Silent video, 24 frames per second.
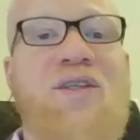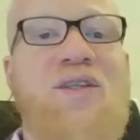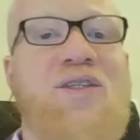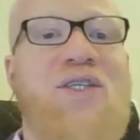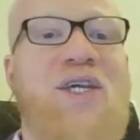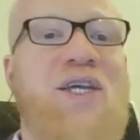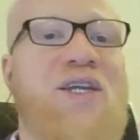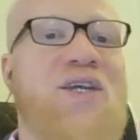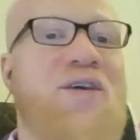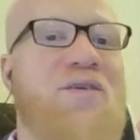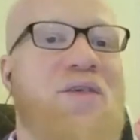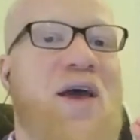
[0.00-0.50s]
Does
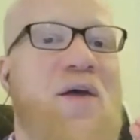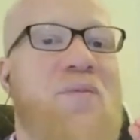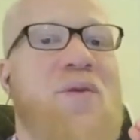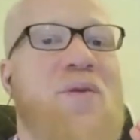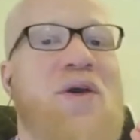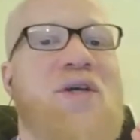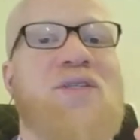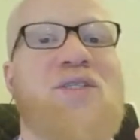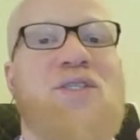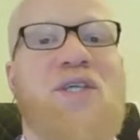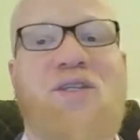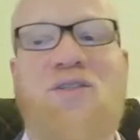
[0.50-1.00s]
any of that
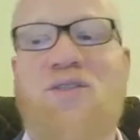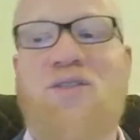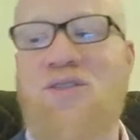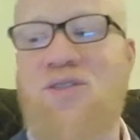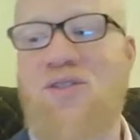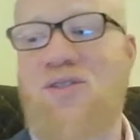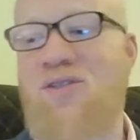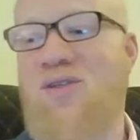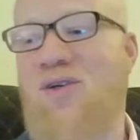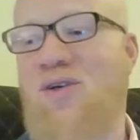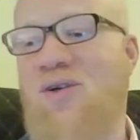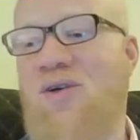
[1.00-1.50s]
make
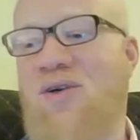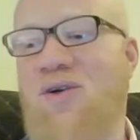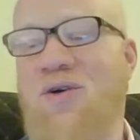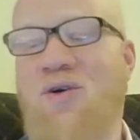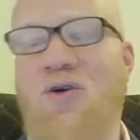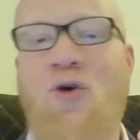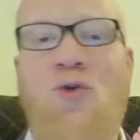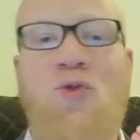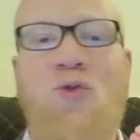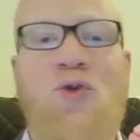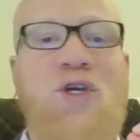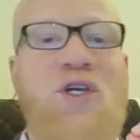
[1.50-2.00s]
sense?
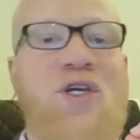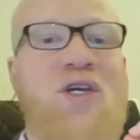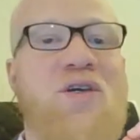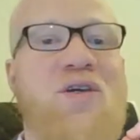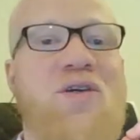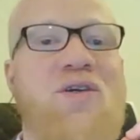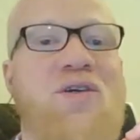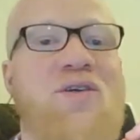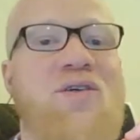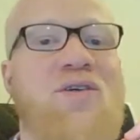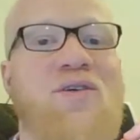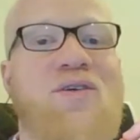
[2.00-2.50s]
Or
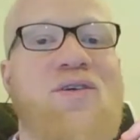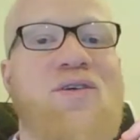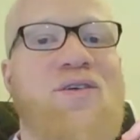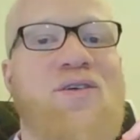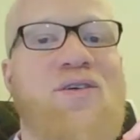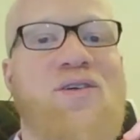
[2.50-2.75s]
we